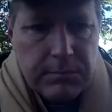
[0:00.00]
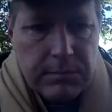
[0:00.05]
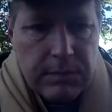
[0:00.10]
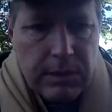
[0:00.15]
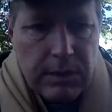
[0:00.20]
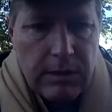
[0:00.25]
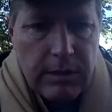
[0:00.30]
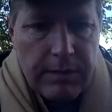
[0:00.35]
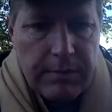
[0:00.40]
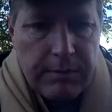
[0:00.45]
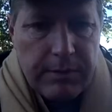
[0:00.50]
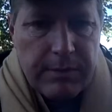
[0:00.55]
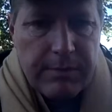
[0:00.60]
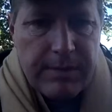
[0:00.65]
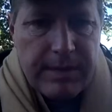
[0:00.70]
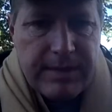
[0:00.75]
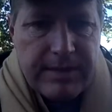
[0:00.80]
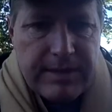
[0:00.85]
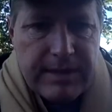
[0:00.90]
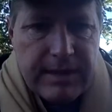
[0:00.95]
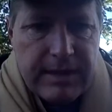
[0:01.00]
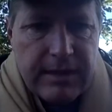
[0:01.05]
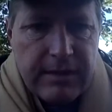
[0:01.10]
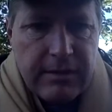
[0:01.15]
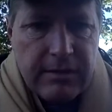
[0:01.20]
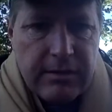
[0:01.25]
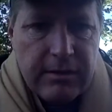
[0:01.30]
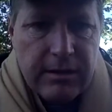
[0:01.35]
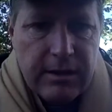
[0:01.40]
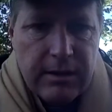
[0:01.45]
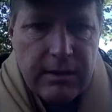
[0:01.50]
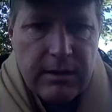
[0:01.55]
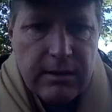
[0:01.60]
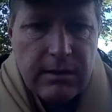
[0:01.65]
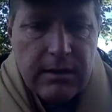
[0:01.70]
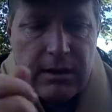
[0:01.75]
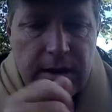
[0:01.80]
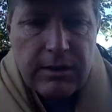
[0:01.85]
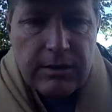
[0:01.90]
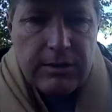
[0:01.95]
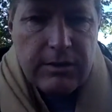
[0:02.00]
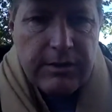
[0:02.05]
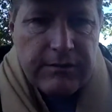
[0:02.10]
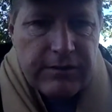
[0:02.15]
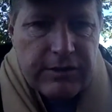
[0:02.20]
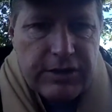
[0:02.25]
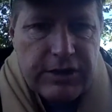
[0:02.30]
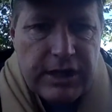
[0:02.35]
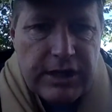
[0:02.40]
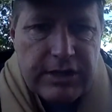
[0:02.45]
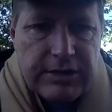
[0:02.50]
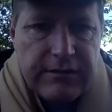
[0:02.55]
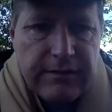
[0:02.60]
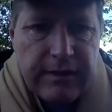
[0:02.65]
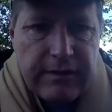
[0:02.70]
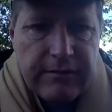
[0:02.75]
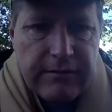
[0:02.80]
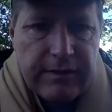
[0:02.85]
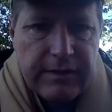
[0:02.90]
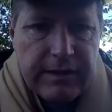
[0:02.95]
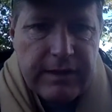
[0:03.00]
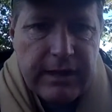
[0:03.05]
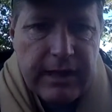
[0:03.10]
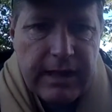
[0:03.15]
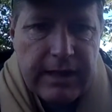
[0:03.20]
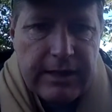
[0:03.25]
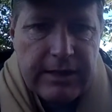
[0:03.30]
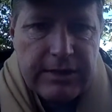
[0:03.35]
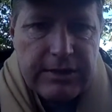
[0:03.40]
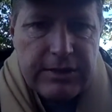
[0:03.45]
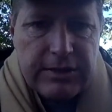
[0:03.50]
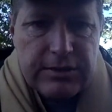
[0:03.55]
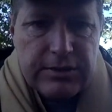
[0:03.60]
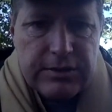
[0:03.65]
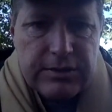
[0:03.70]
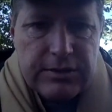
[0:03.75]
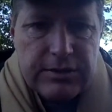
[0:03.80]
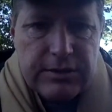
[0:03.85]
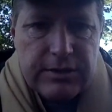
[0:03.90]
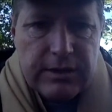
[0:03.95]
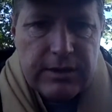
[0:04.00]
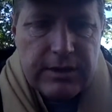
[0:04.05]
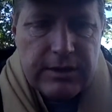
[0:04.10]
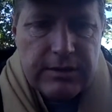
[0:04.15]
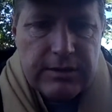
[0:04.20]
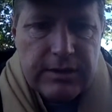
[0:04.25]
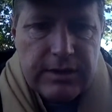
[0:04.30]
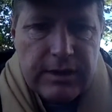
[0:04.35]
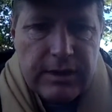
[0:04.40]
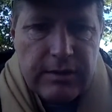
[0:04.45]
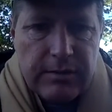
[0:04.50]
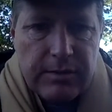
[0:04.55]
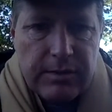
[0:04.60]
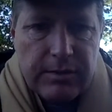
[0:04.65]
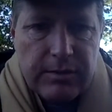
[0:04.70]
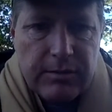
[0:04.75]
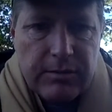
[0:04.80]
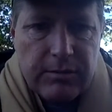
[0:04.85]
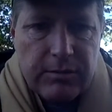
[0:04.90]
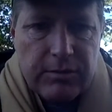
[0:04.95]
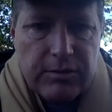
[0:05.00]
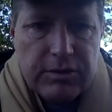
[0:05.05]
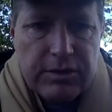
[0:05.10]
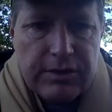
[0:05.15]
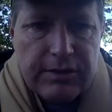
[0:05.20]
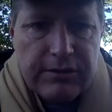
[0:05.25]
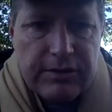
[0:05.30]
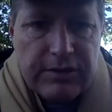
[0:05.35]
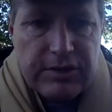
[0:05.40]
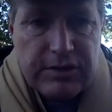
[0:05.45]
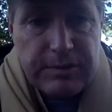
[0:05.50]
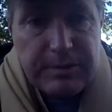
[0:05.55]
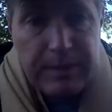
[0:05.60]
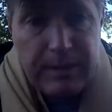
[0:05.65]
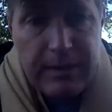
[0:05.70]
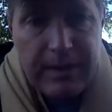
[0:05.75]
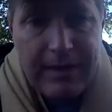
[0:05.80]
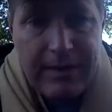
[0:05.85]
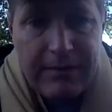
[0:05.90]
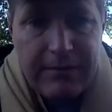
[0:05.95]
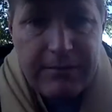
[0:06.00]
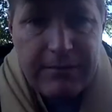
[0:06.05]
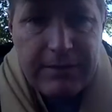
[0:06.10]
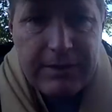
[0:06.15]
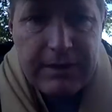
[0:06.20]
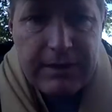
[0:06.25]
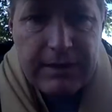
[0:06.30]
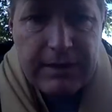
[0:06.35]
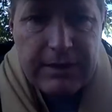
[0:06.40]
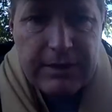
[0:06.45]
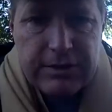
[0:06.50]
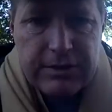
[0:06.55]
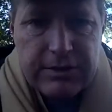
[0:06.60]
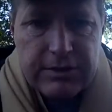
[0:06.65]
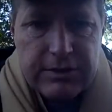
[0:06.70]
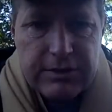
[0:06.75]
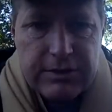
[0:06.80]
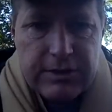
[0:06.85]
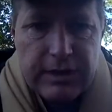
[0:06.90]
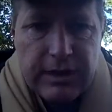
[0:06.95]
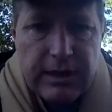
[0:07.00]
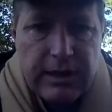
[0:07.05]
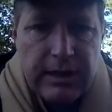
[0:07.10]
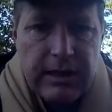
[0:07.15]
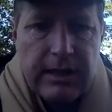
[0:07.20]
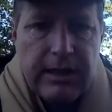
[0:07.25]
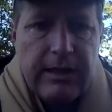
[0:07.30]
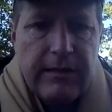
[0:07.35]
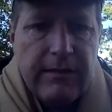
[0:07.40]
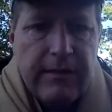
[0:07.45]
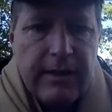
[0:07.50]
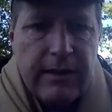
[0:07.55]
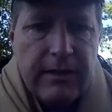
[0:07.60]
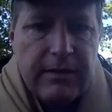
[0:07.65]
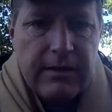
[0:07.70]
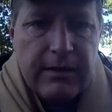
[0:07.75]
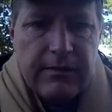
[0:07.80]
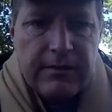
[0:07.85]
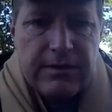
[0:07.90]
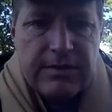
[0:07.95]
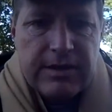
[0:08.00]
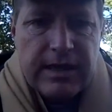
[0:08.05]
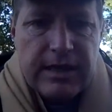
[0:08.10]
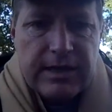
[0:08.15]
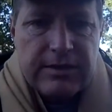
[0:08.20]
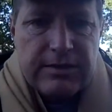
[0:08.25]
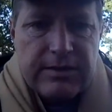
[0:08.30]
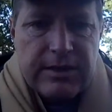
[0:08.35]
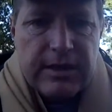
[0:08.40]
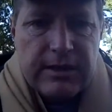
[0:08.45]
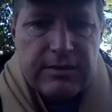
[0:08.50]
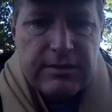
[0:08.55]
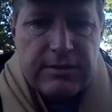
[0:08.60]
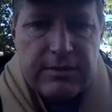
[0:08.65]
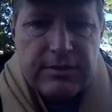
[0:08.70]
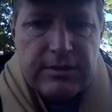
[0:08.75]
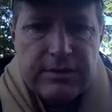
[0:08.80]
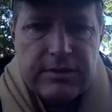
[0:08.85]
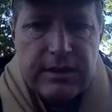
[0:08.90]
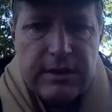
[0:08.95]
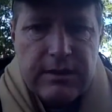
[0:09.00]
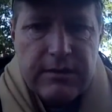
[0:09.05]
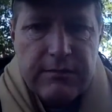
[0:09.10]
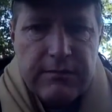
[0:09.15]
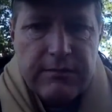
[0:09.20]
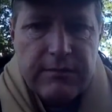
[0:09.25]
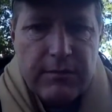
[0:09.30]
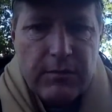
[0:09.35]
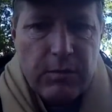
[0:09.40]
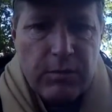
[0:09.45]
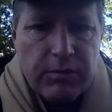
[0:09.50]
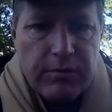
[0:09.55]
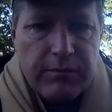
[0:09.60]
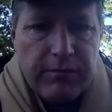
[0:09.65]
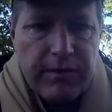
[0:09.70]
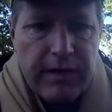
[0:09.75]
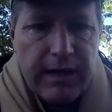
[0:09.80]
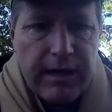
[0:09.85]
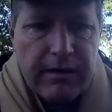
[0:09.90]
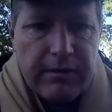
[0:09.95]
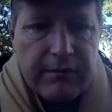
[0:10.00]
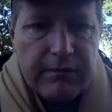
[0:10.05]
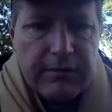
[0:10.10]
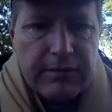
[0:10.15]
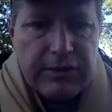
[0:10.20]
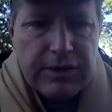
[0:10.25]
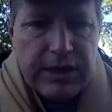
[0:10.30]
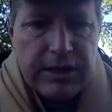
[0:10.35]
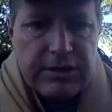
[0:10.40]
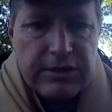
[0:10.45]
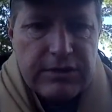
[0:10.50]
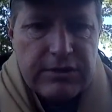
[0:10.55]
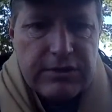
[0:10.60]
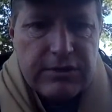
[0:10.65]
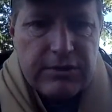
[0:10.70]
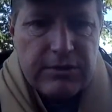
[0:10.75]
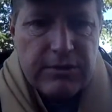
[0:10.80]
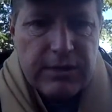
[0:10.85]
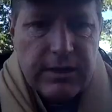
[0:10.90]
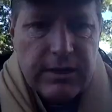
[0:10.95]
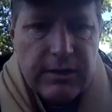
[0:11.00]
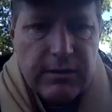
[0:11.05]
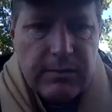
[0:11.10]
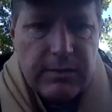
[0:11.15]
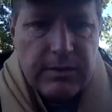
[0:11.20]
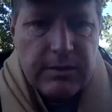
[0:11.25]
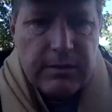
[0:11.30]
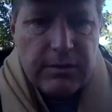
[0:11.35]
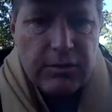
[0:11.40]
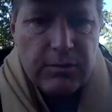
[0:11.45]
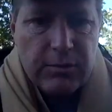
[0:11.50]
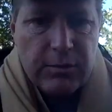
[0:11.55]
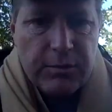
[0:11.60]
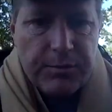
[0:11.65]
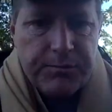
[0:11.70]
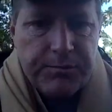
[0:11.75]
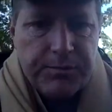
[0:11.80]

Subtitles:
All right, pretty basic here. You have to change 5 feet 9 inches into Arabic numerals, and you have to spell out feet and inches. And then in the second sentence, the word 5 changes to the Arabic numeral.